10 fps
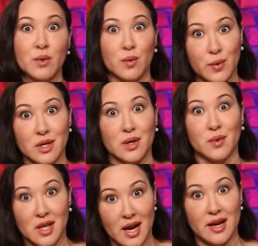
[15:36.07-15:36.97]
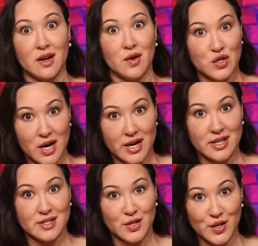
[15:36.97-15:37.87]
were really reliant on
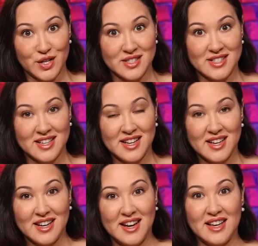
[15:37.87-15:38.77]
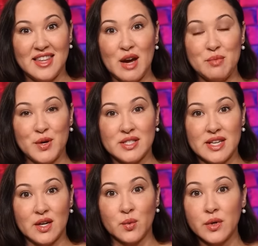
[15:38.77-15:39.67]
Chinese goods. And that put us
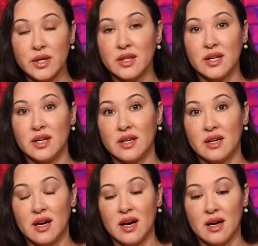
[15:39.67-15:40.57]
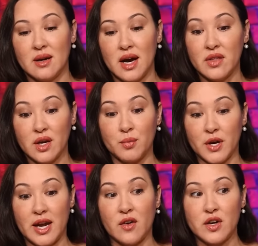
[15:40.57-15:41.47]
in a really, I think, a
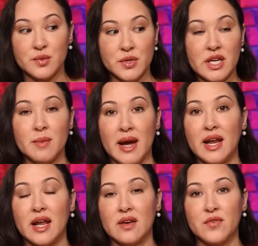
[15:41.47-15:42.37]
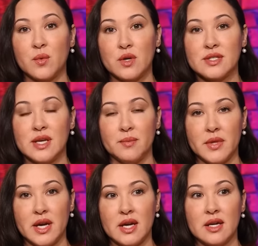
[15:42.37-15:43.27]
precarious predicament. And if it were
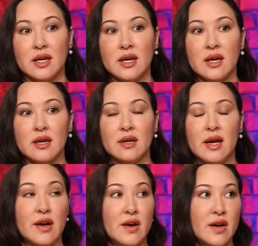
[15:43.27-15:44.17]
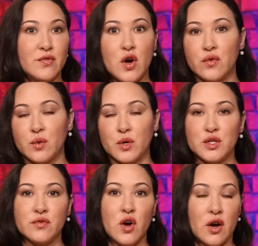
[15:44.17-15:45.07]
something, if COVID were
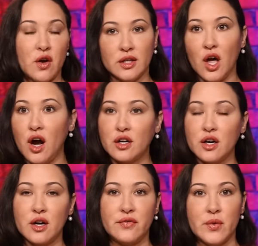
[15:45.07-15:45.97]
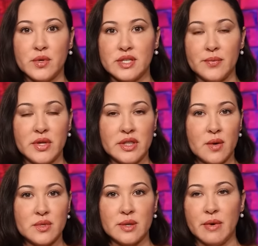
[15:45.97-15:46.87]
to have gone on longer, if it was something that
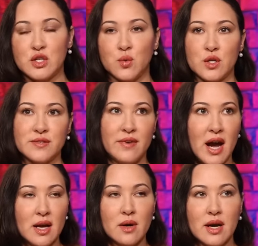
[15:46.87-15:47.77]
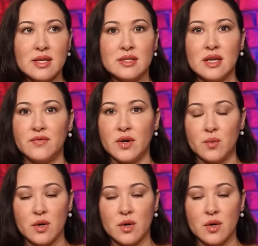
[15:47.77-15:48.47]
was a much worse virus, if it